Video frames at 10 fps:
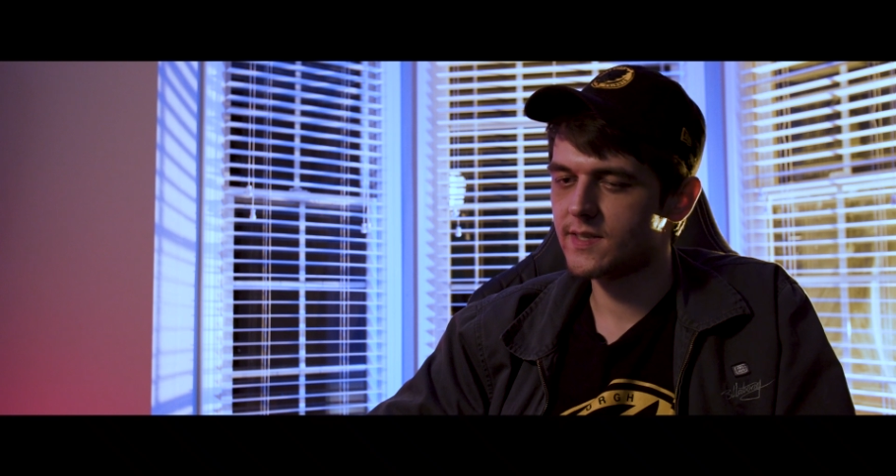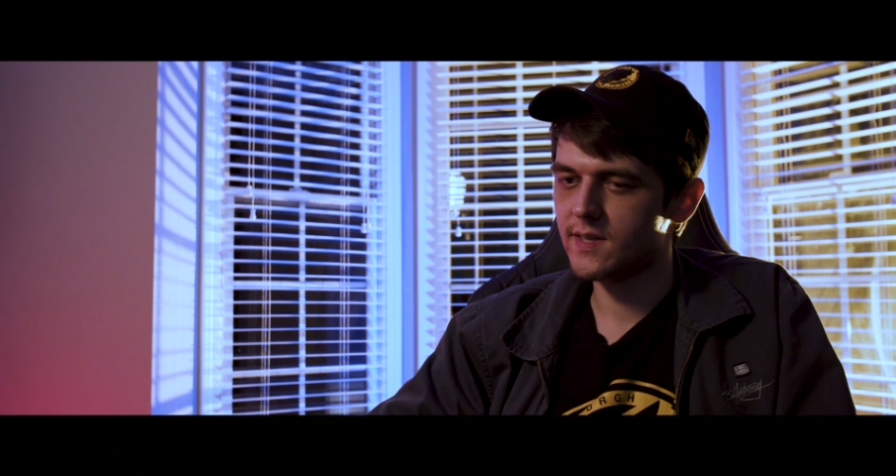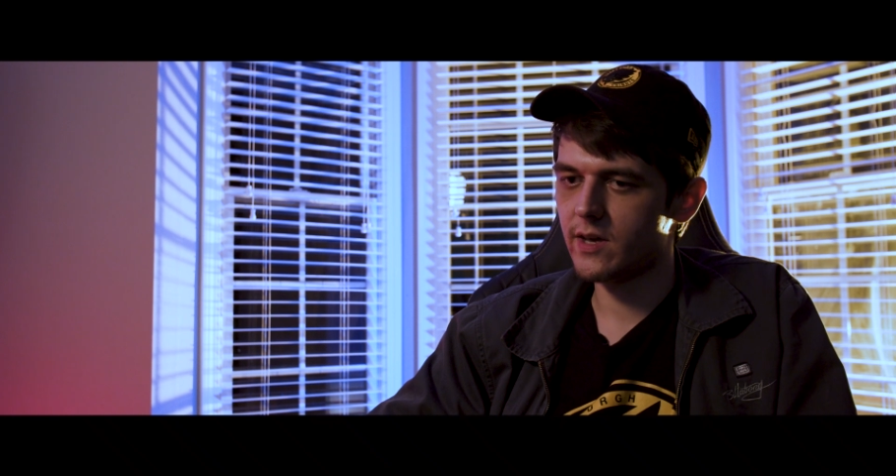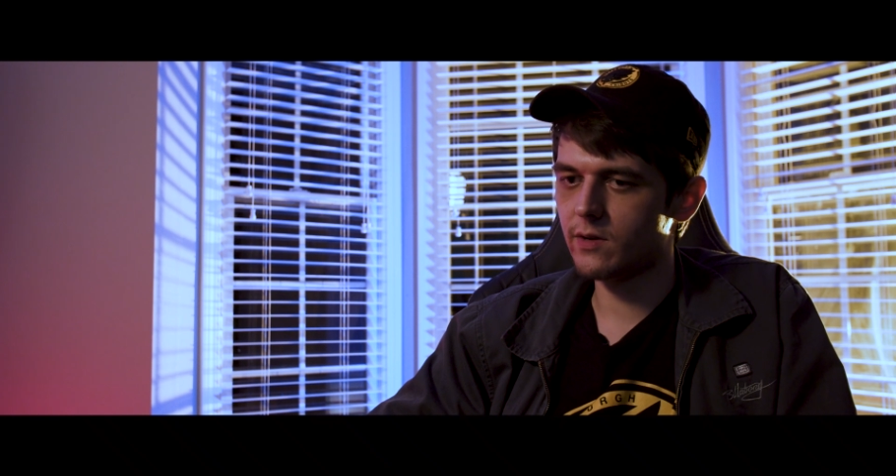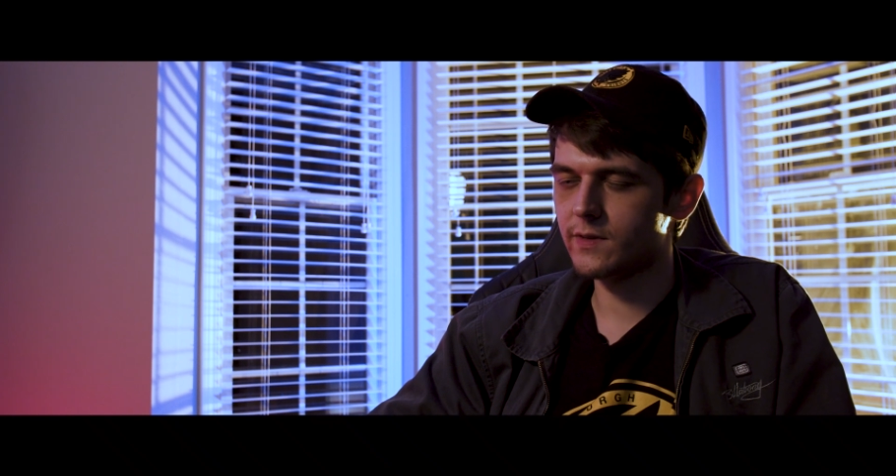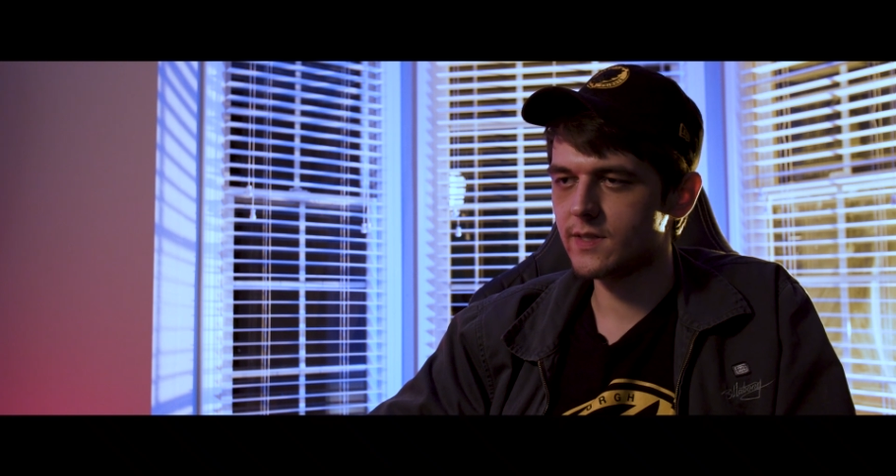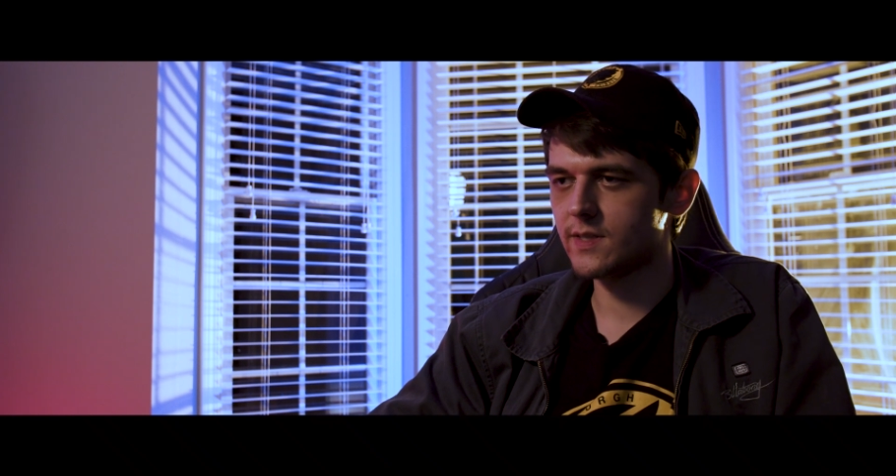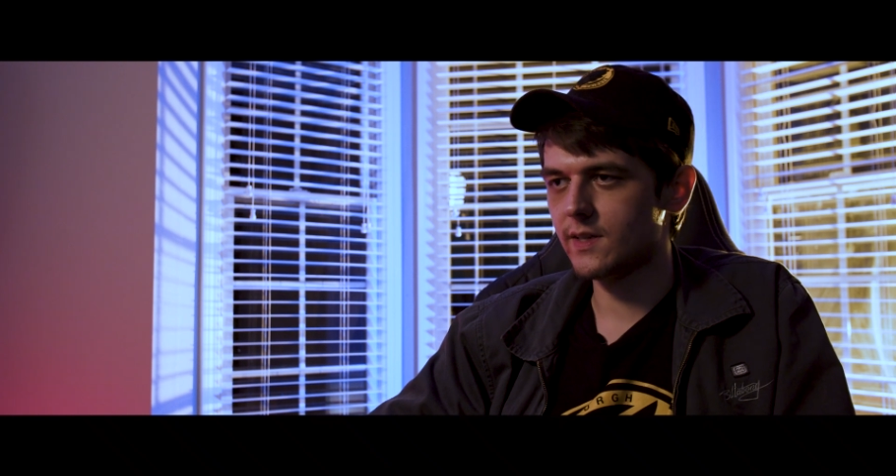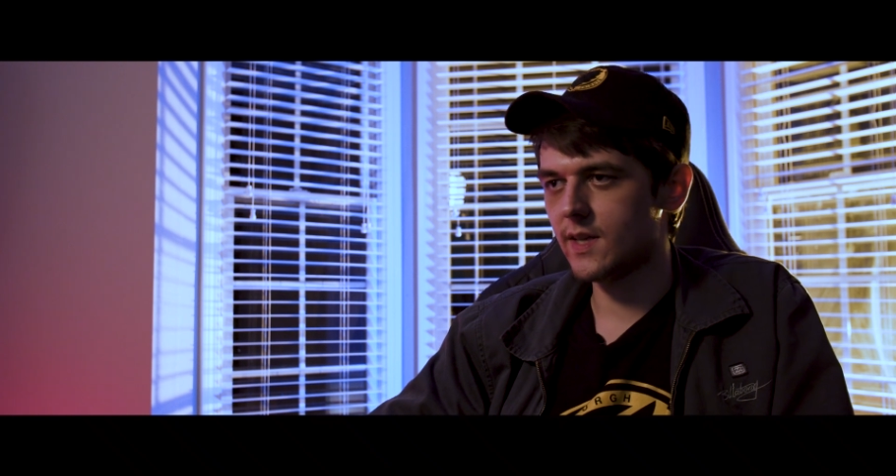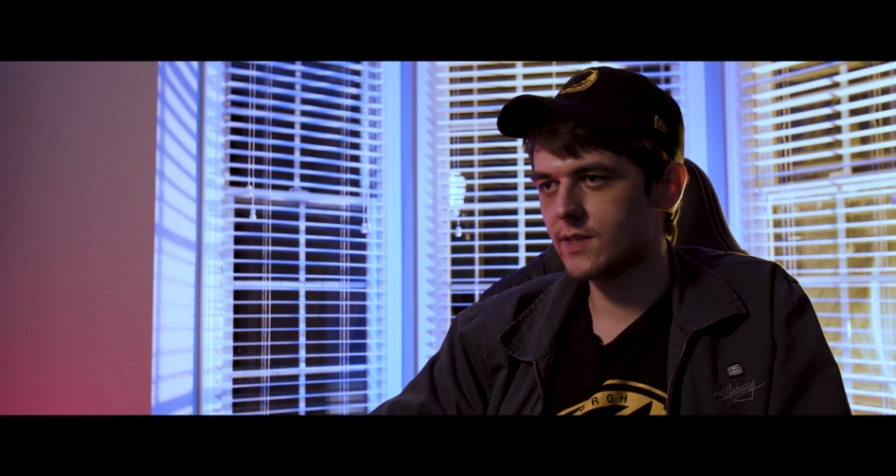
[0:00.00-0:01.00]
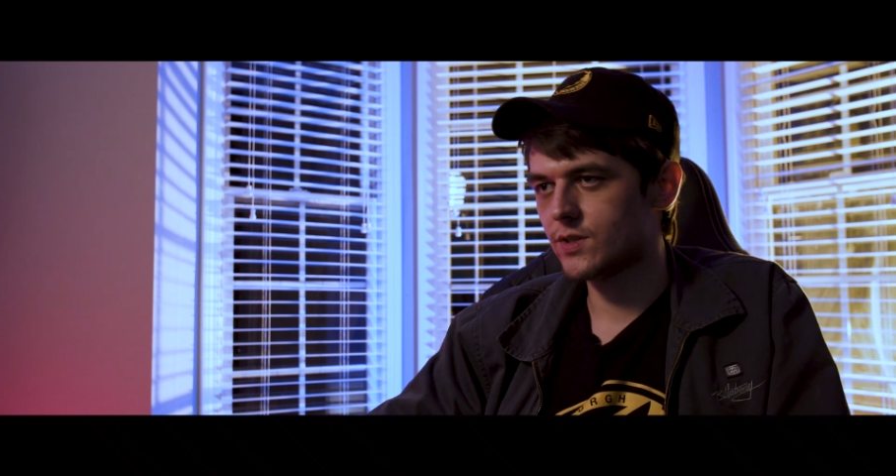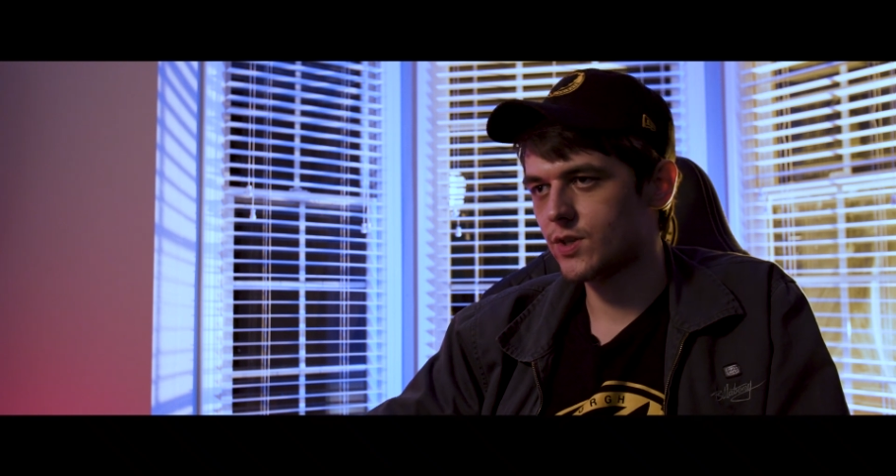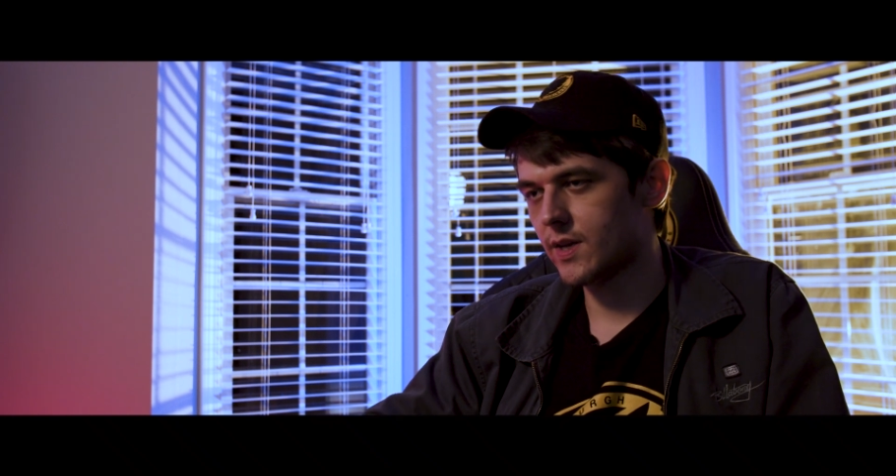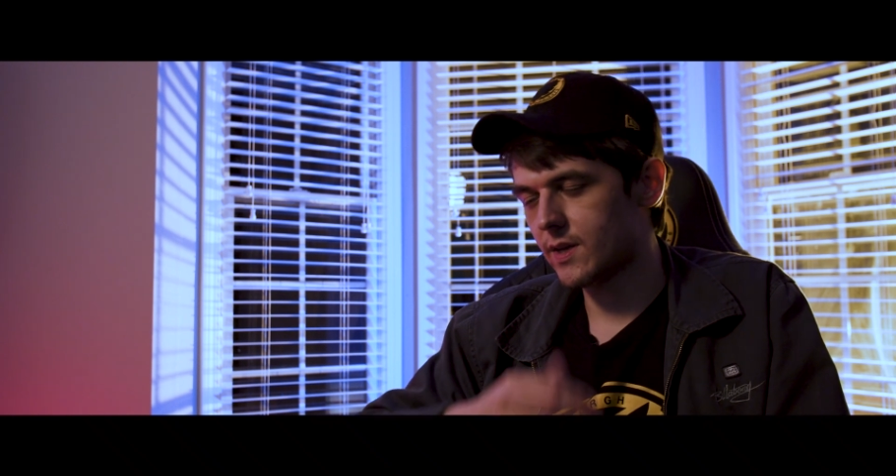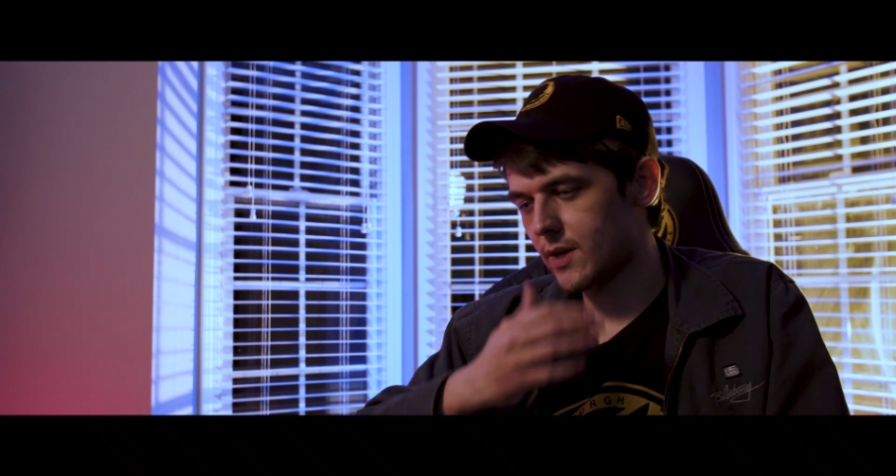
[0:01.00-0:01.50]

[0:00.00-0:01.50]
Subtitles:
SK obviously last year,